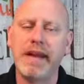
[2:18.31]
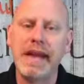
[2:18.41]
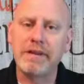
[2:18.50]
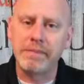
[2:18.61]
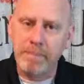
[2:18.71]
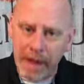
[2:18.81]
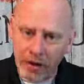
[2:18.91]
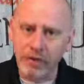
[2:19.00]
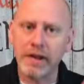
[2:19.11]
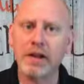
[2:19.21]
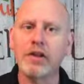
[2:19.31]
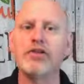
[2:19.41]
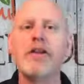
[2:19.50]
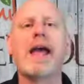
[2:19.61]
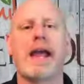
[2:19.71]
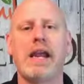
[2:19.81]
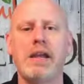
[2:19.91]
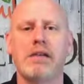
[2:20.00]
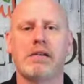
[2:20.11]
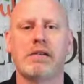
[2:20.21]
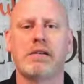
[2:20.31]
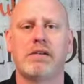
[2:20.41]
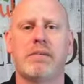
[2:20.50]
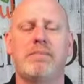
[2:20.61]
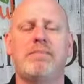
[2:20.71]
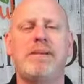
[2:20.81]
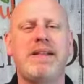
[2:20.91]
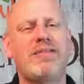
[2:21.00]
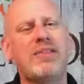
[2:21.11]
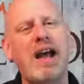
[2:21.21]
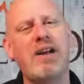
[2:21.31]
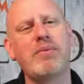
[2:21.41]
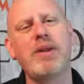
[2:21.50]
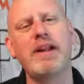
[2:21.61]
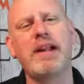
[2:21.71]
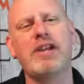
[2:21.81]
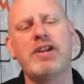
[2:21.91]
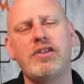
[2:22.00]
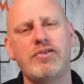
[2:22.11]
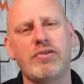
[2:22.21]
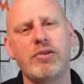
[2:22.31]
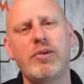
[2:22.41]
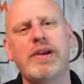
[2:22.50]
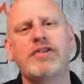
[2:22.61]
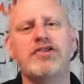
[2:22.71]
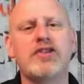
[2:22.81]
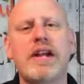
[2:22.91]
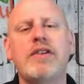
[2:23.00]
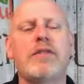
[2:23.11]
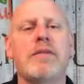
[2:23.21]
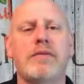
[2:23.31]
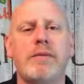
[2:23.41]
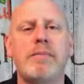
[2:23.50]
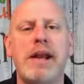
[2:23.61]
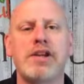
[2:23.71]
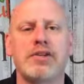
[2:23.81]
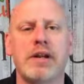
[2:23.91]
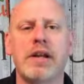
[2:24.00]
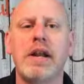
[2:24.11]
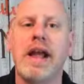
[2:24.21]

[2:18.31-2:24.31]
it's better than cliche, but there's not really a true exchange of information.